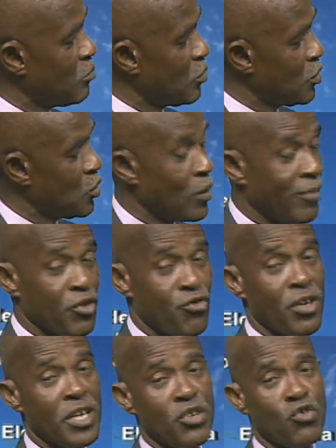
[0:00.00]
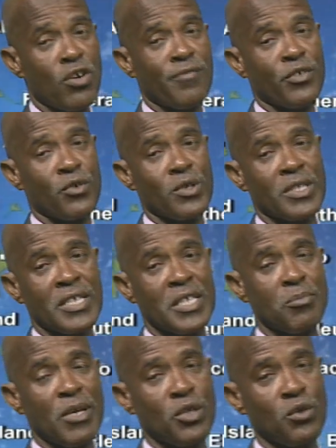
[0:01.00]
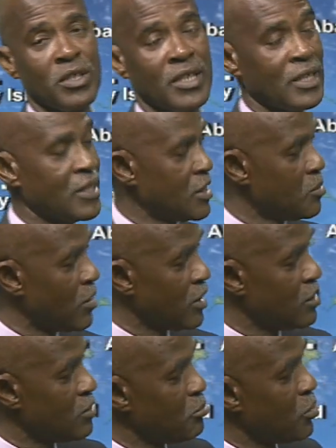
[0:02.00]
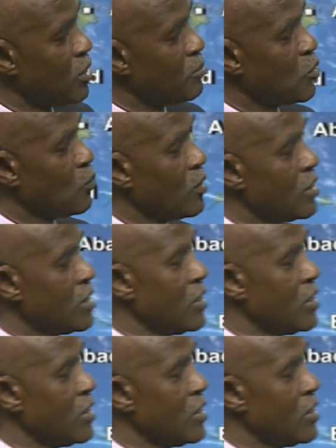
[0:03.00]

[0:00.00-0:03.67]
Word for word: but we do have a trailing trough across Hispaniola that's expected to pull up towards